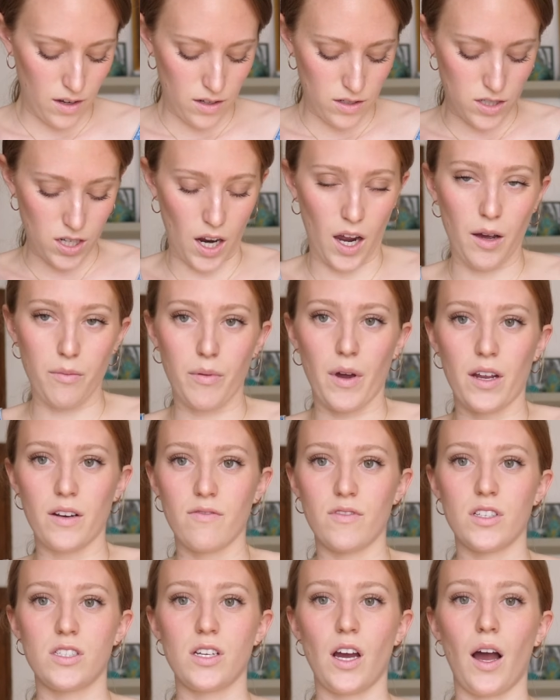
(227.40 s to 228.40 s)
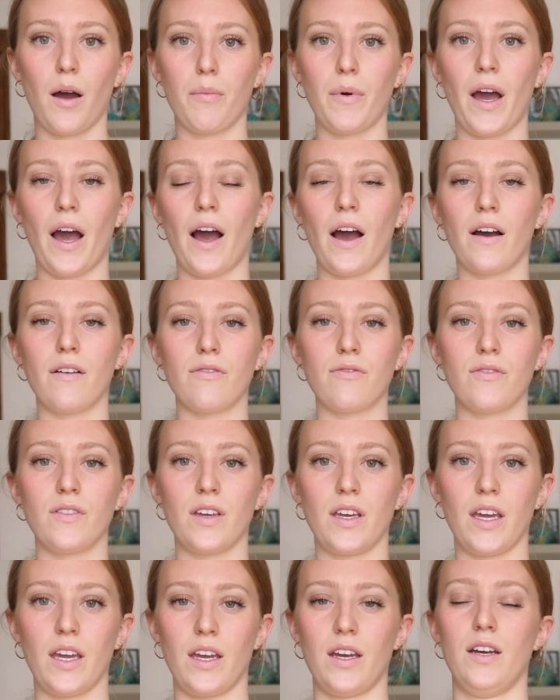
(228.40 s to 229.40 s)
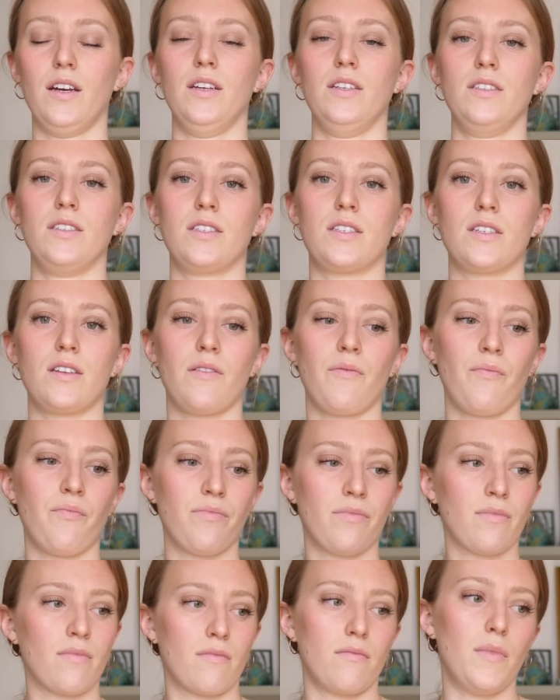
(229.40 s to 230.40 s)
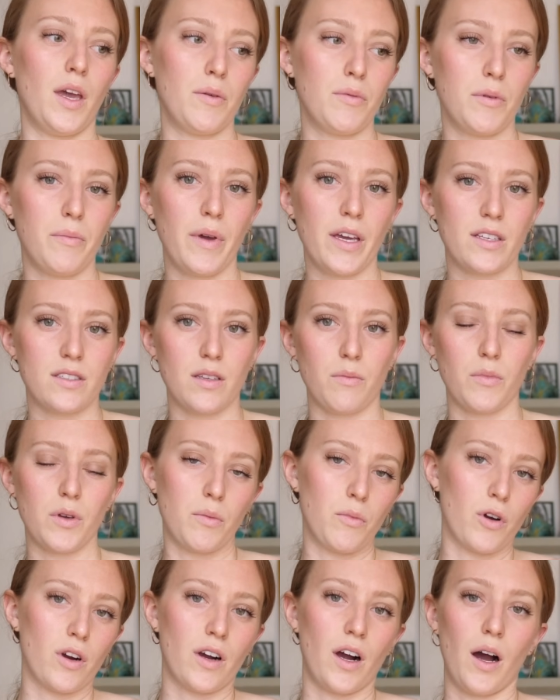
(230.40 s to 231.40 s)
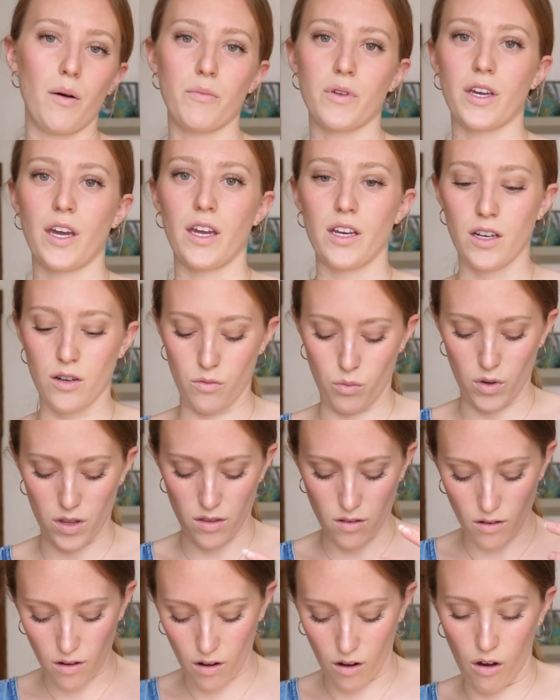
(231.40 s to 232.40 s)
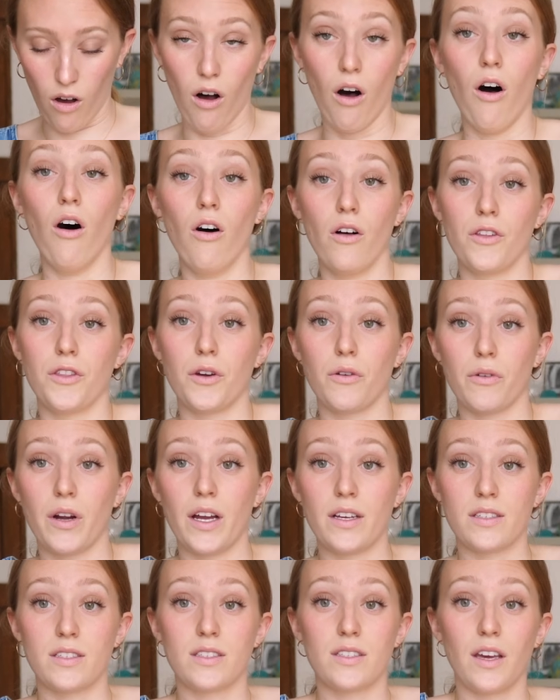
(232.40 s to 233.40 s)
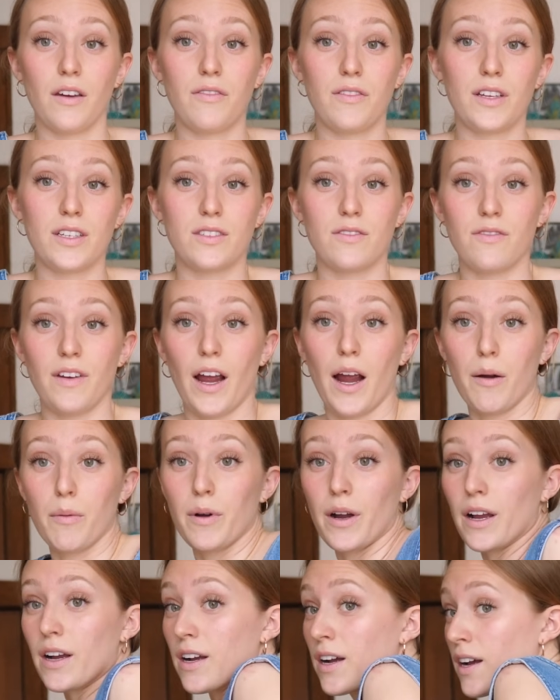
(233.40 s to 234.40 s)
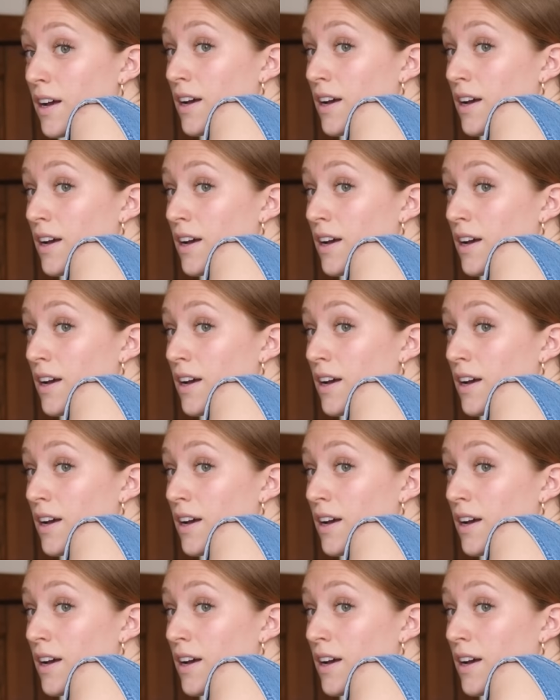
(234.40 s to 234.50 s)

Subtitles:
top out of the top half and maybe make something more complicated with all the rest of this fabric.